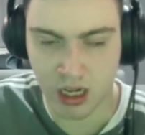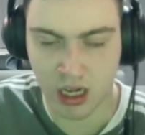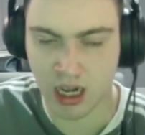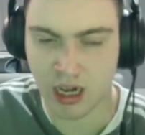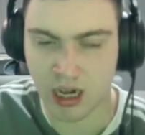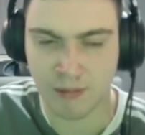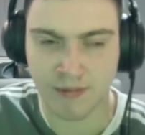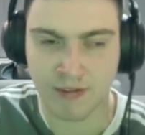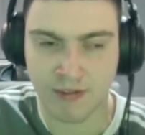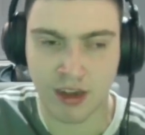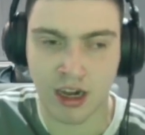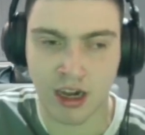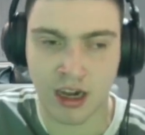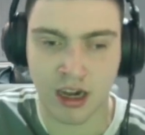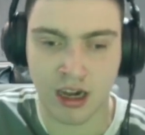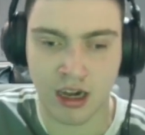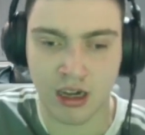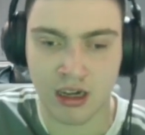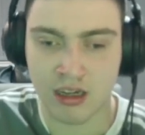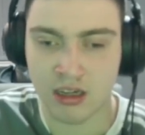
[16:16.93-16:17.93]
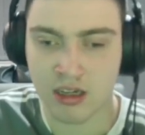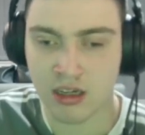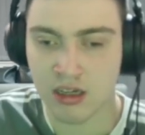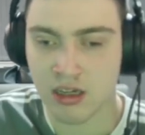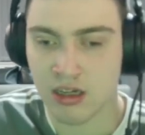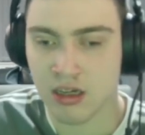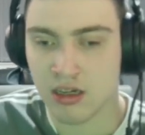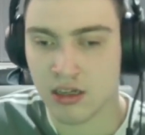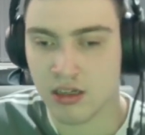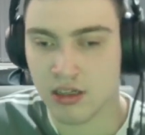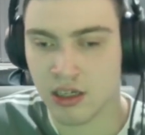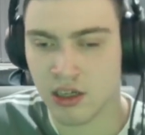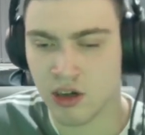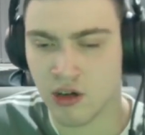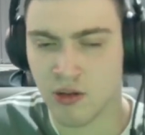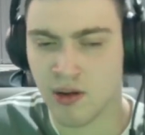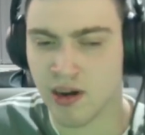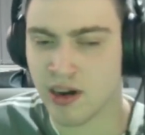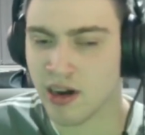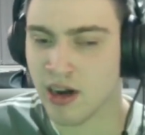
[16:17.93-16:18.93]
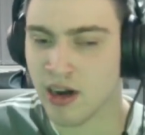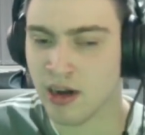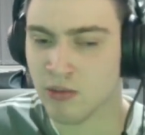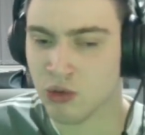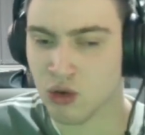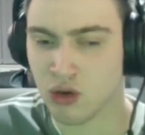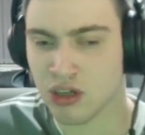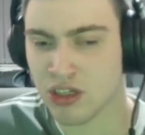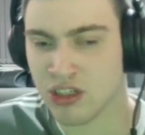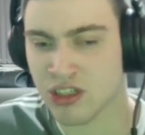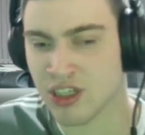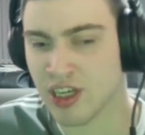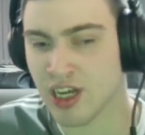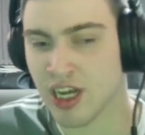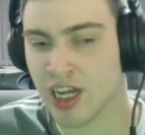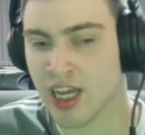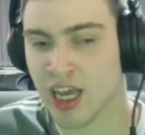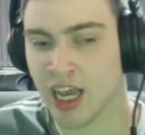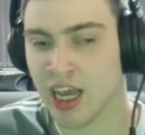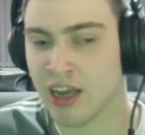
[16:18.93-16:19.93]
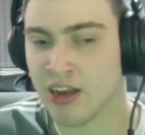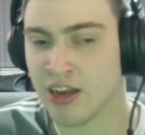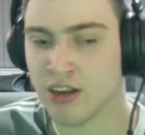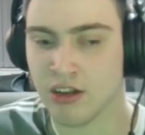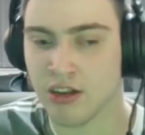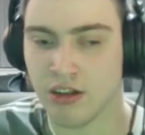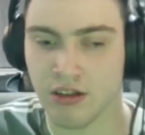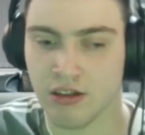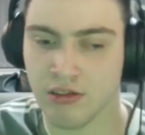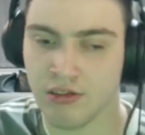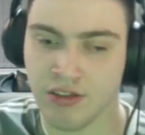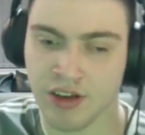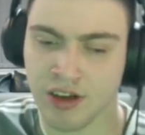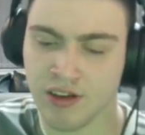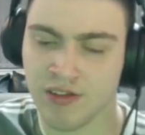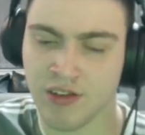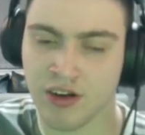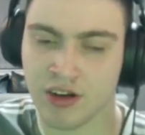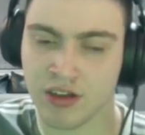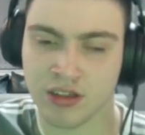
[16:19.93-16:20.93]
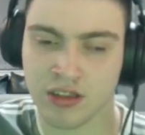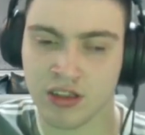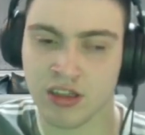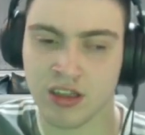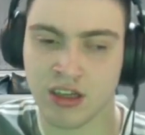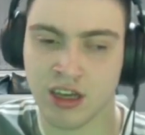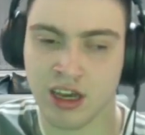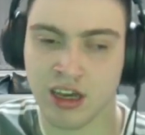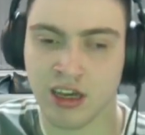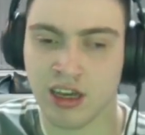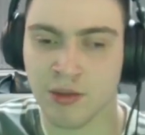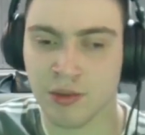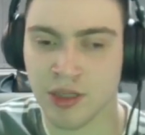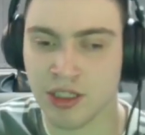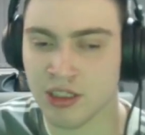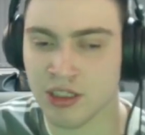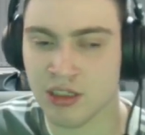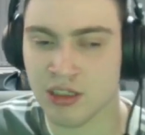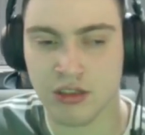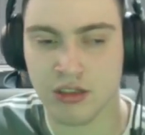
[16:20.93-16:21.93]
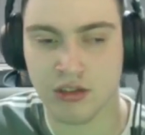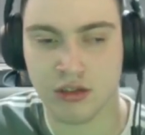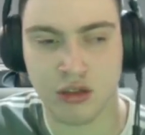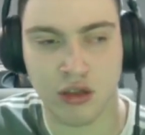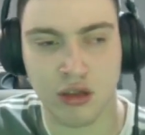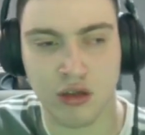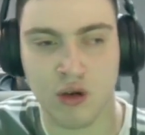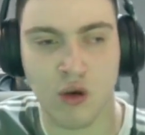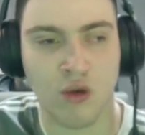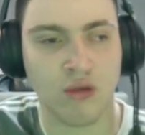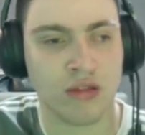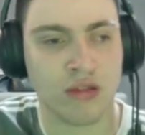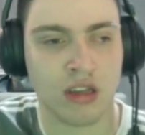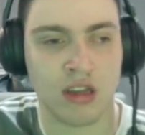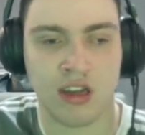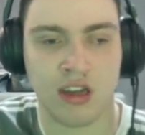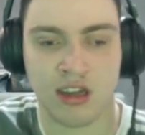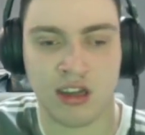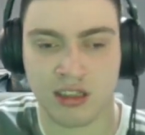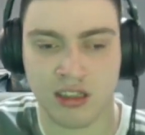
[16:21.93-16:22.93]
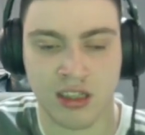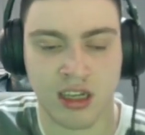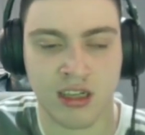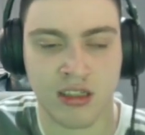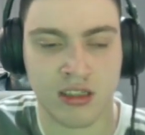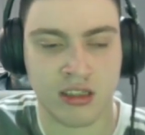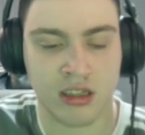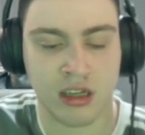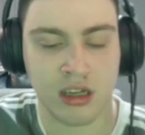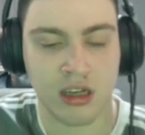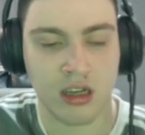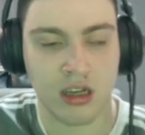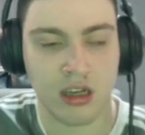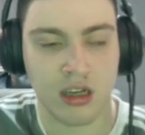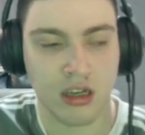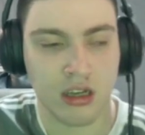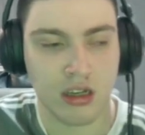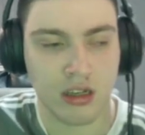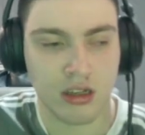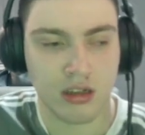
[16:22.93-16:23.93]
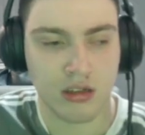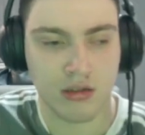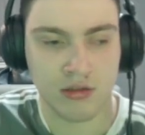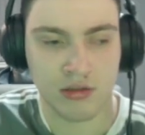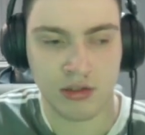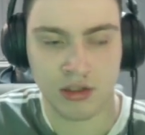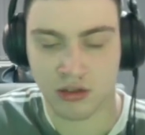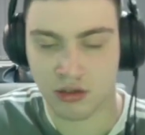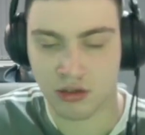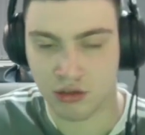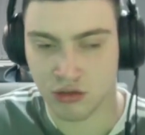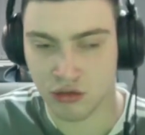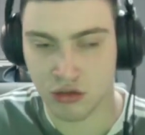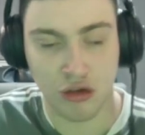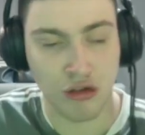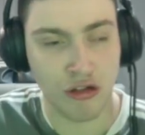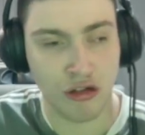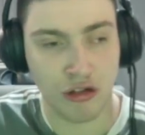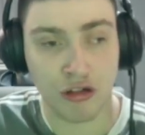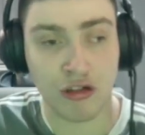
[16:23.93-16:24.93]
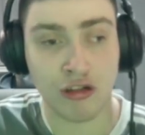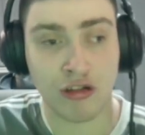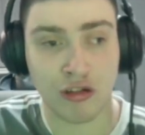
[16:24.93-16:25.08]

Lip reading: I'm You know what? I'm going to say it again. Fair fucks to the guy. I mean, 2 goals and an assist. There's 2 really